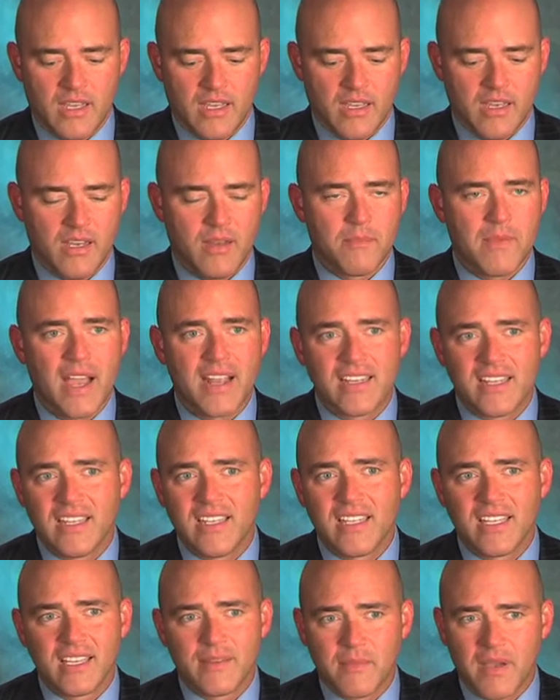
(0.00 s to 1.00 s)
I need
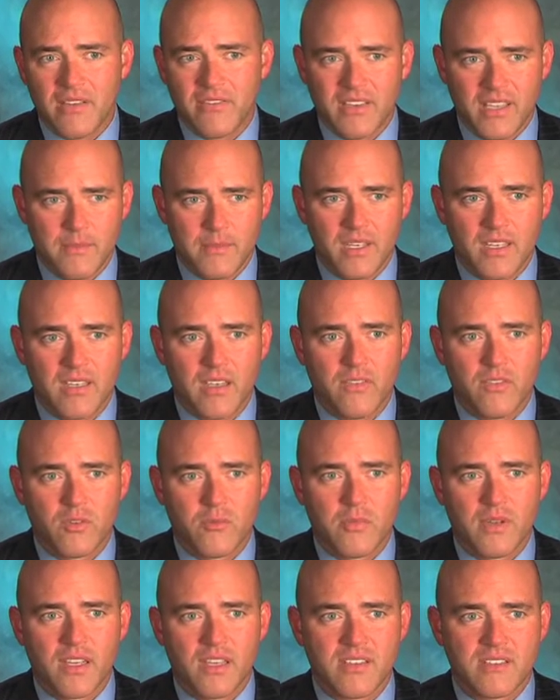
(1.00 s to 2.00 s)
to get my family
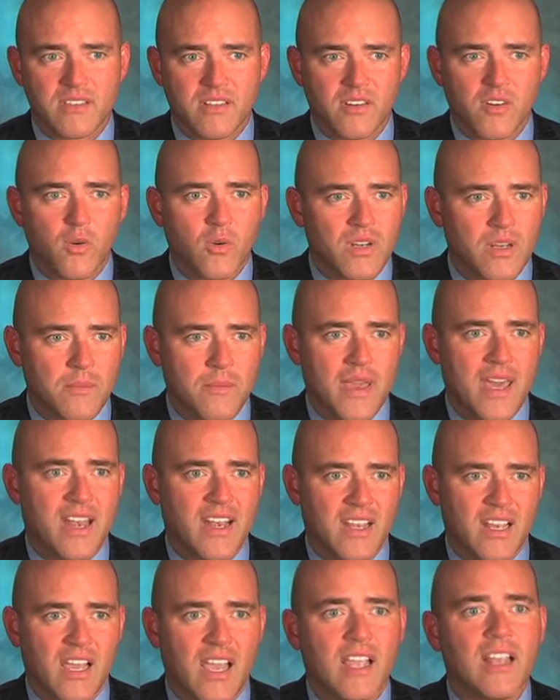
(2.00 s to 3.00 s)
covered, because they're going to bed
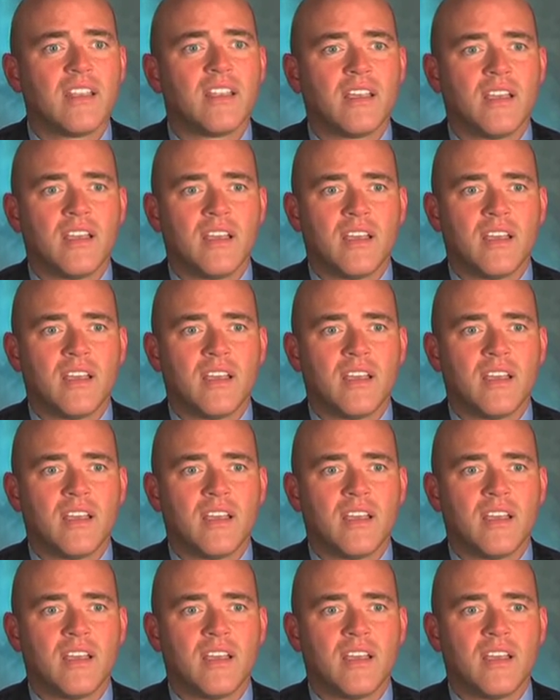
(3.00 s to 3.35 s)
at night